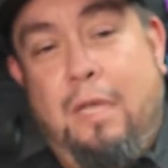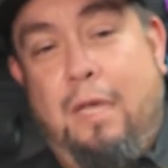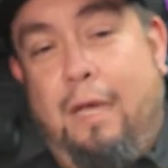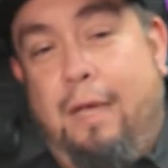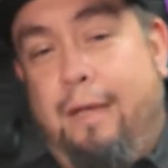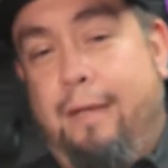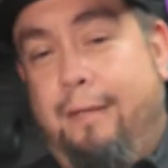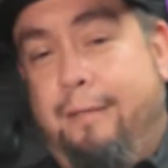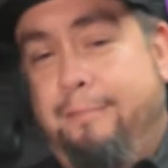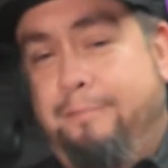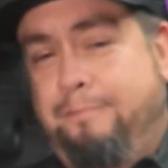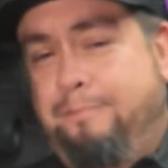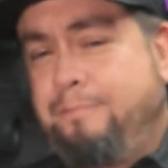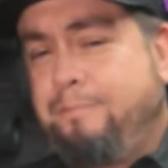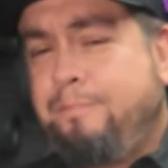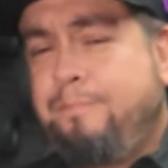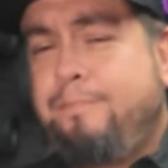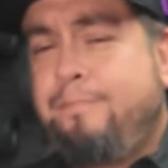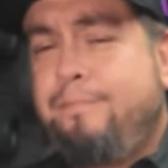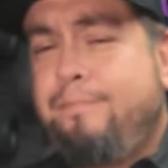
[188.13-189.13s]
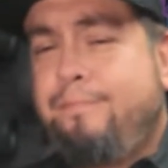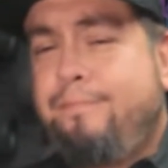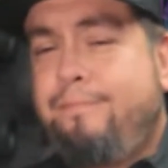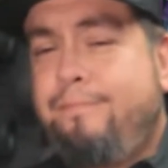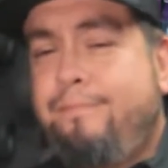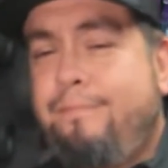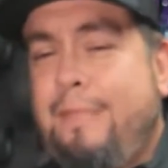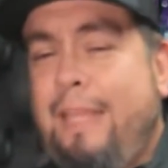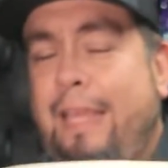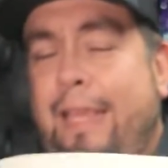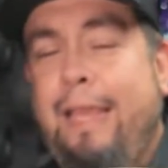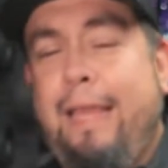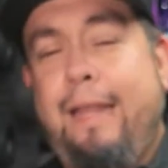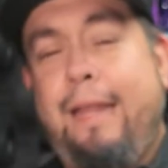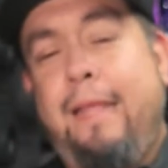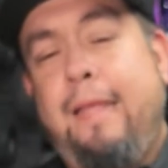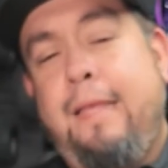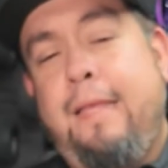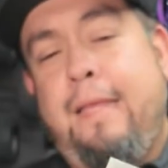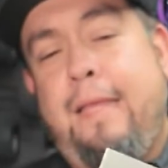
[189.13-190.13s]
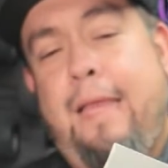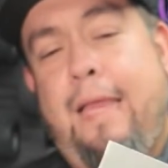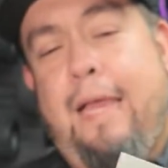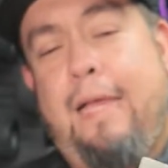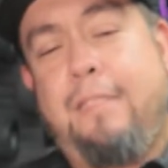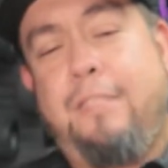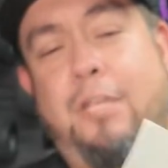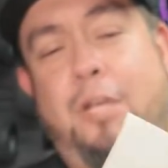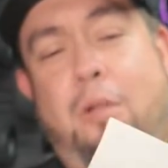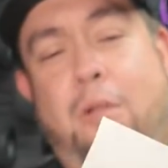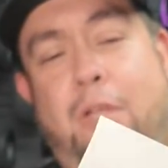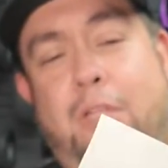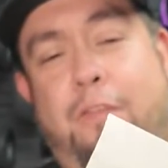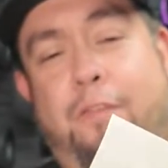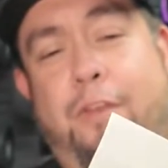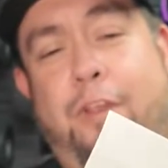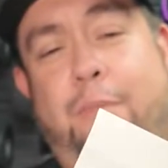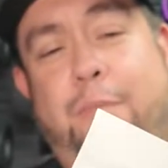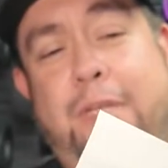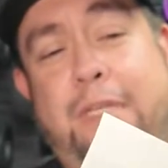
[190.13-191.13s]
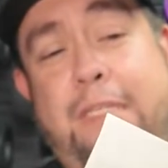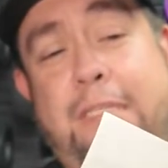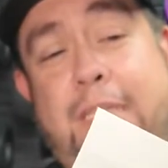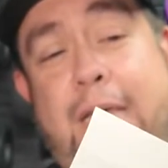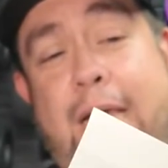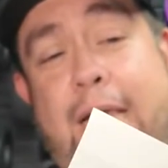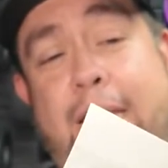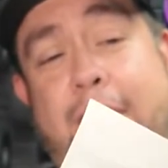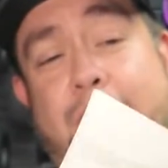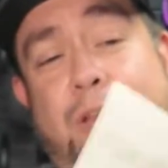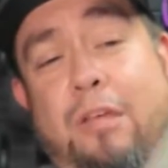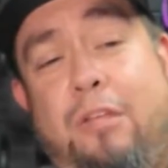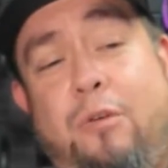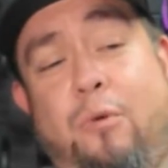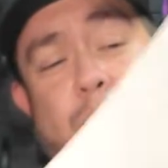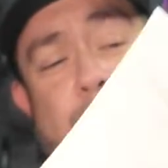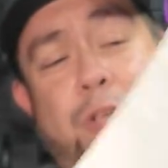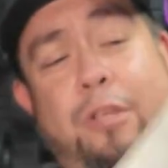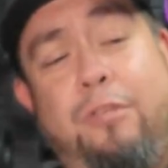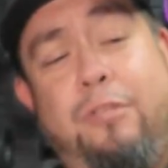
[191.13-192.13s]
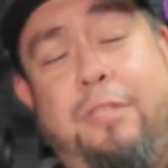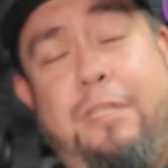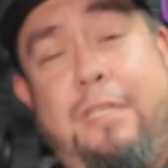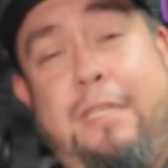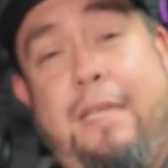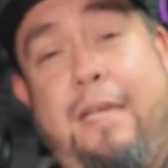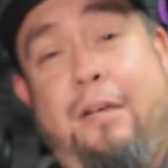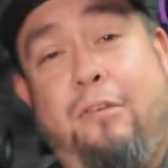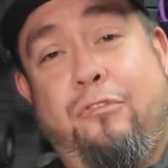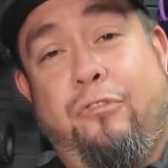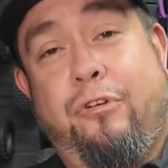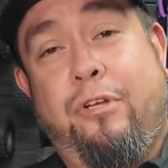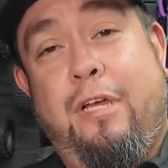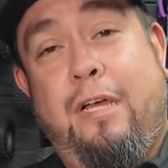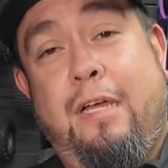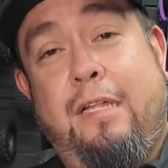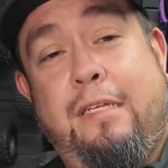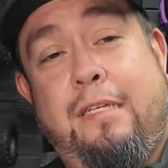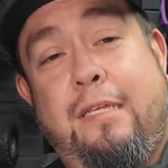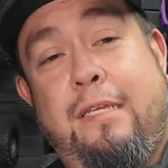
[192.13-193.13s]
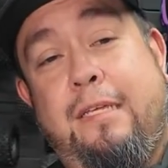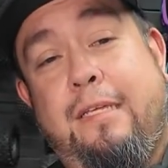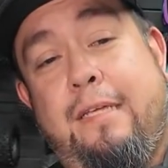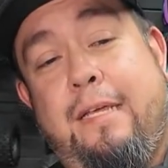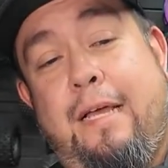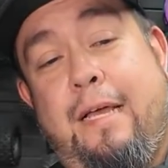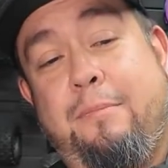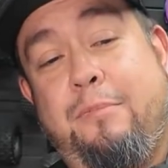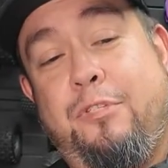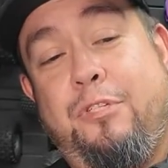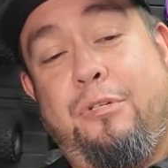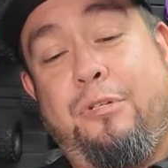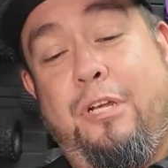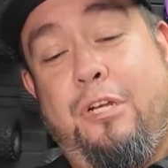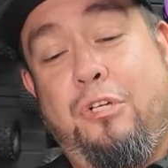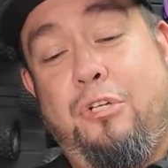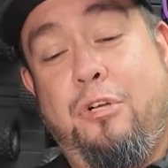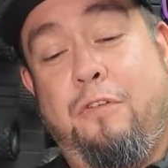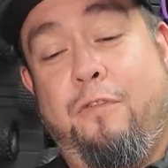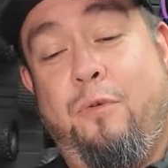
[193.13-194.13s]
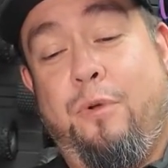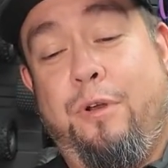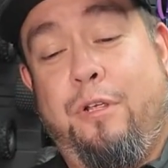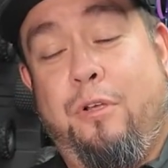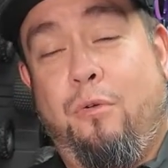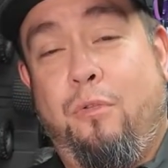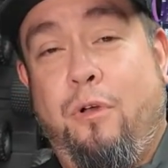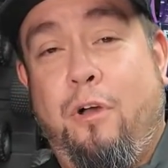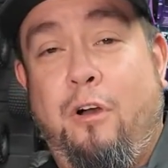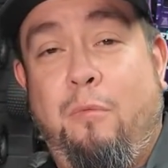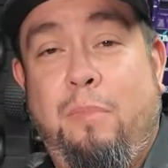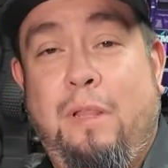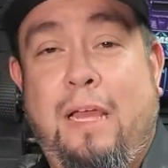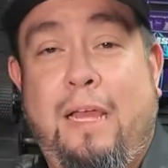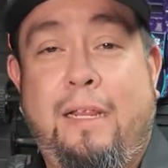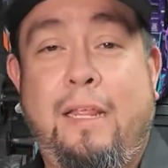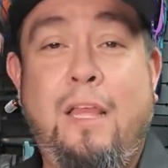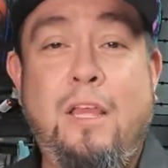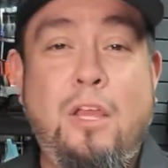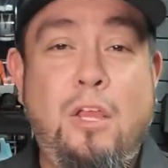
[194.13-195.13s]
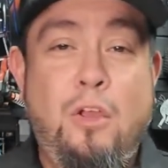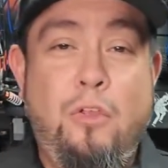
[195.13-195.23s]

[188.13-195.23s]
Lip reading: Again, as I go along the video, I'm going to decide, do I want to use the decals or not? I'm still not sure if I want to go with all black.